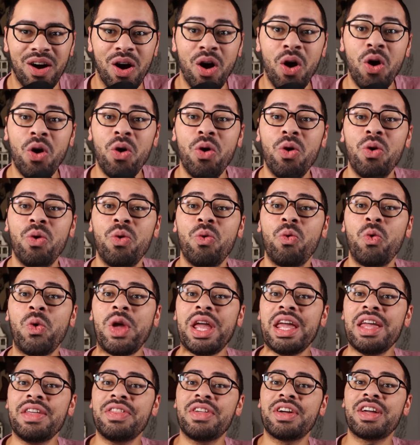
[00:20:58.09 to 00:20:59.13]
Oh,
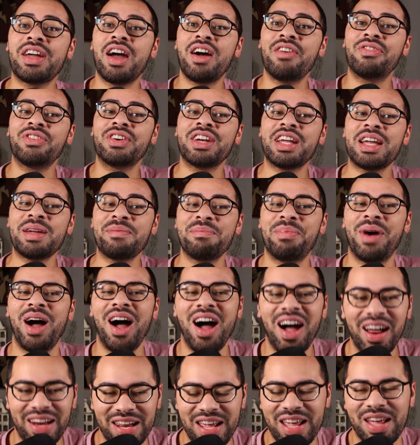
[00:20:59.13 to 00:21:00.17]
we the governing
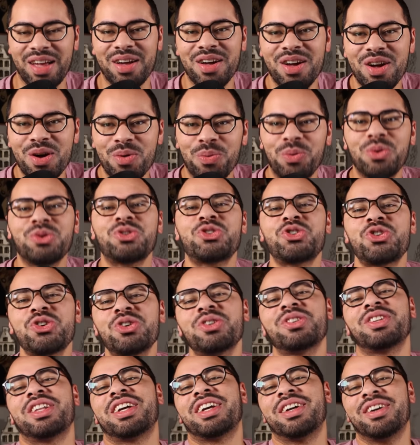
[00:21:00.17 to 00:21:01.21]
body. Well,
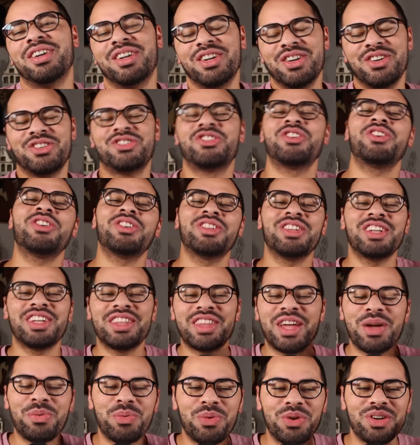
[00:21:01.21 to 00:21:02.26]
surely
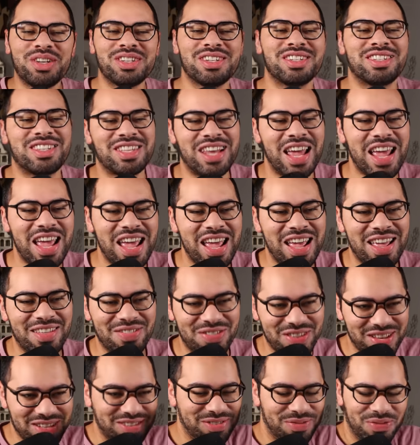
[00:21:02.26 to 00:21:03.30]
they wouldn't say
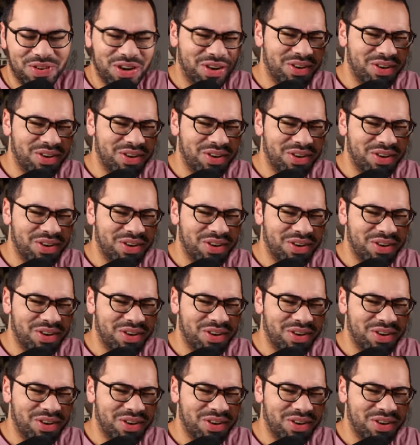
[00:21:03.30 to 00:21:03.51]
this